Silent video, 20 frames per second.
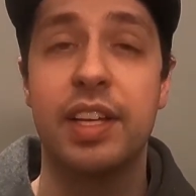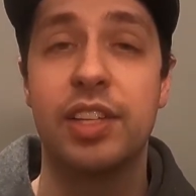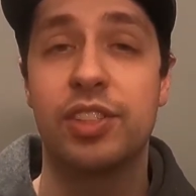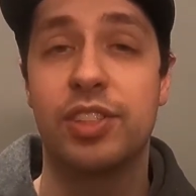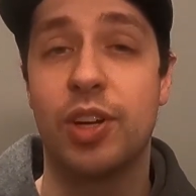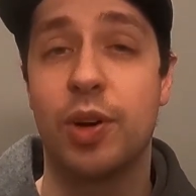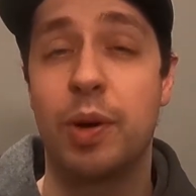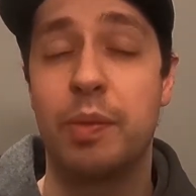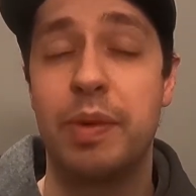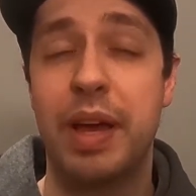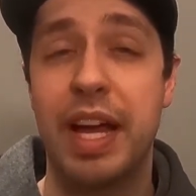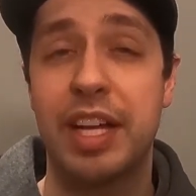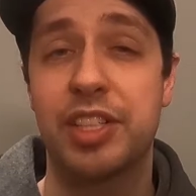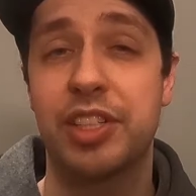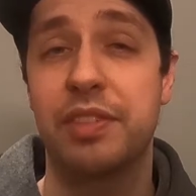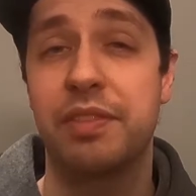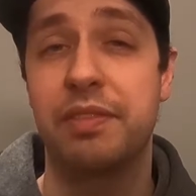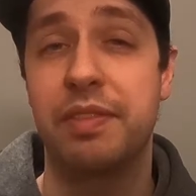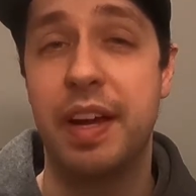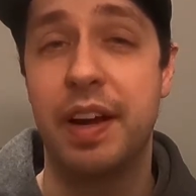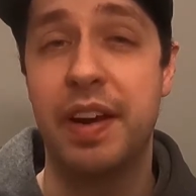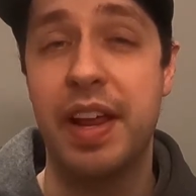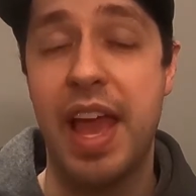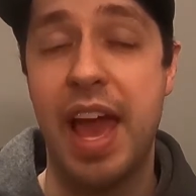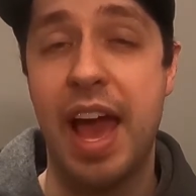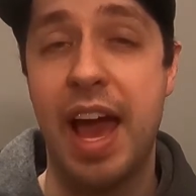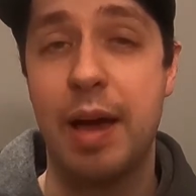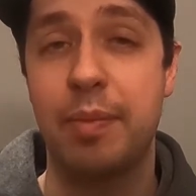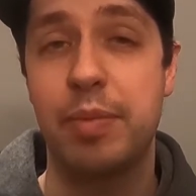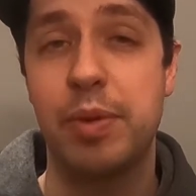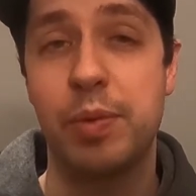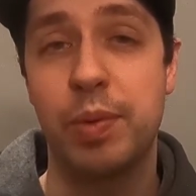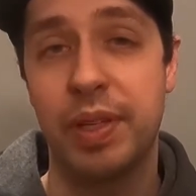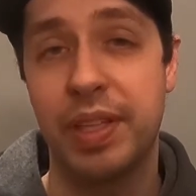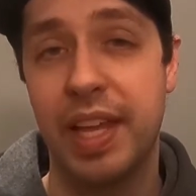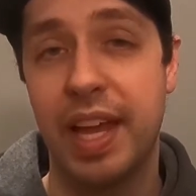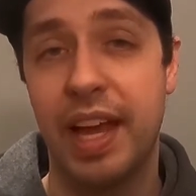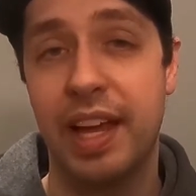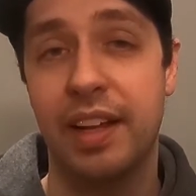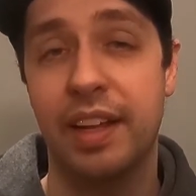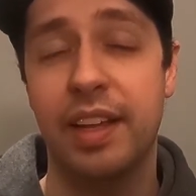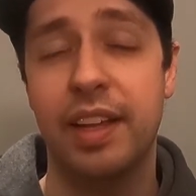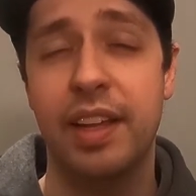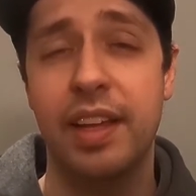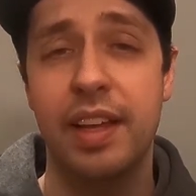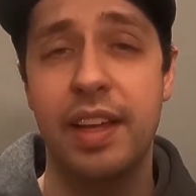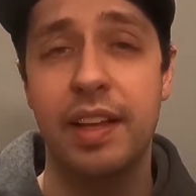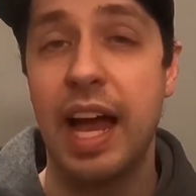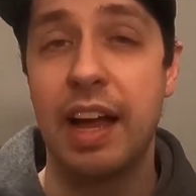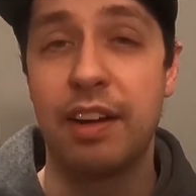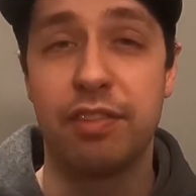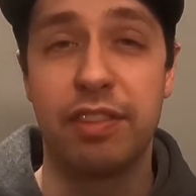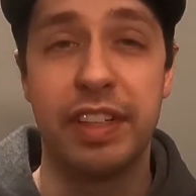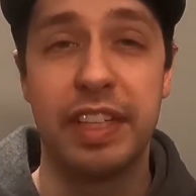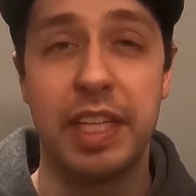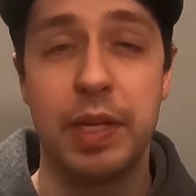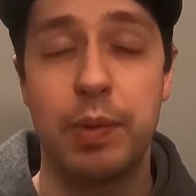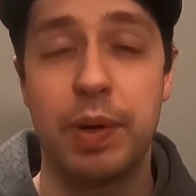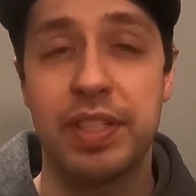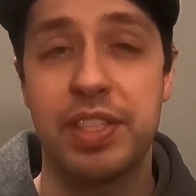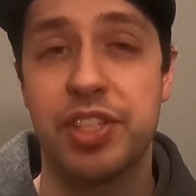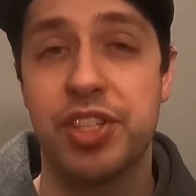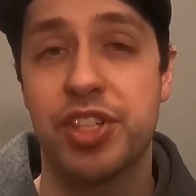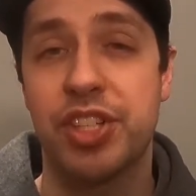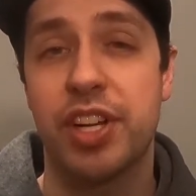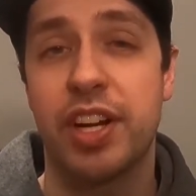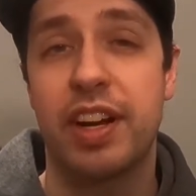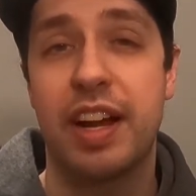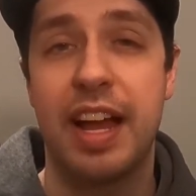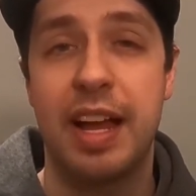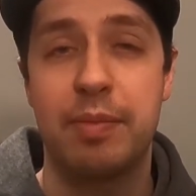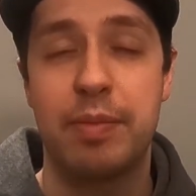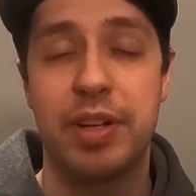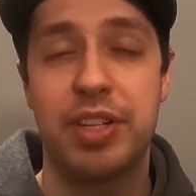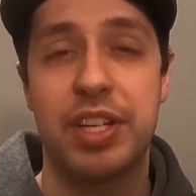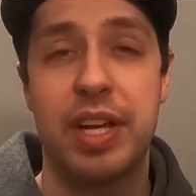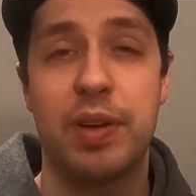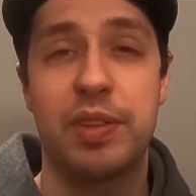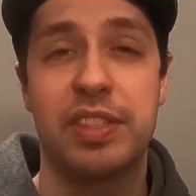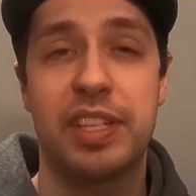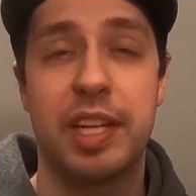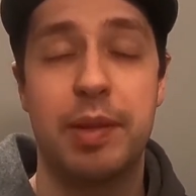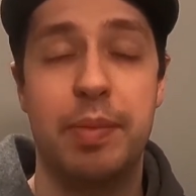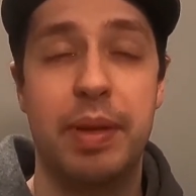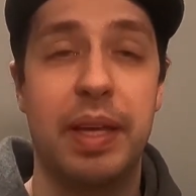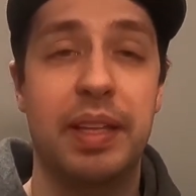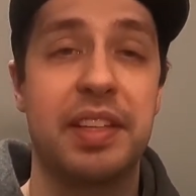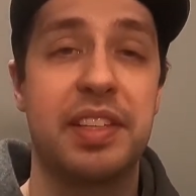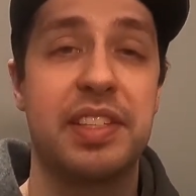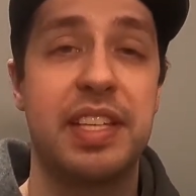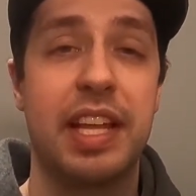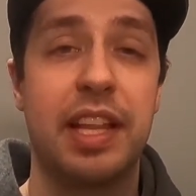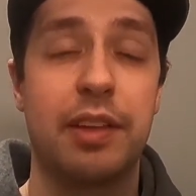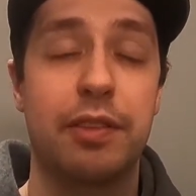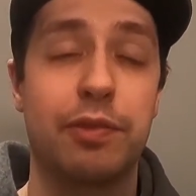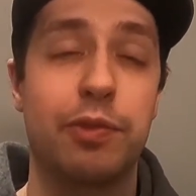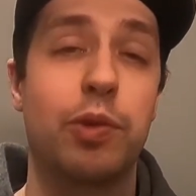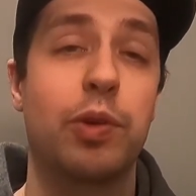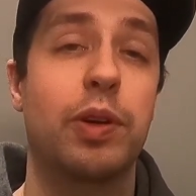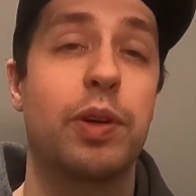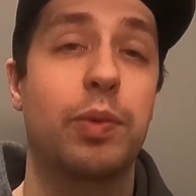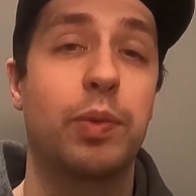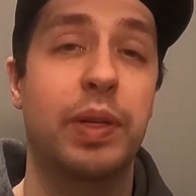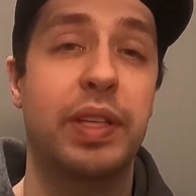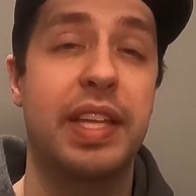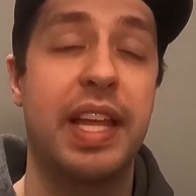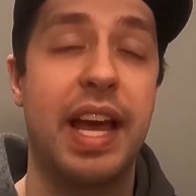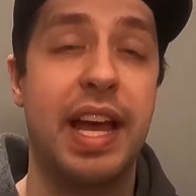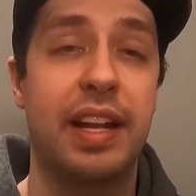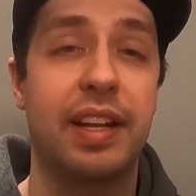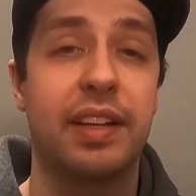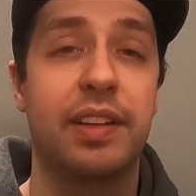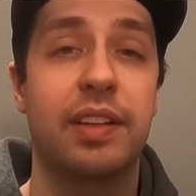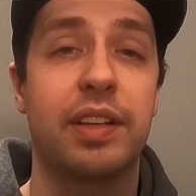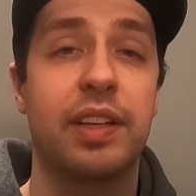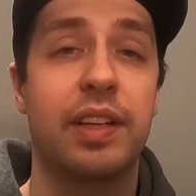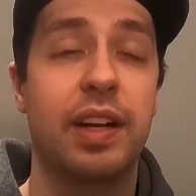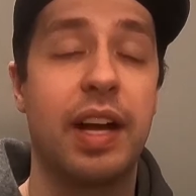So I'm actually very happy with that. I really wasn't sure how much I was going to be able to sell it for with that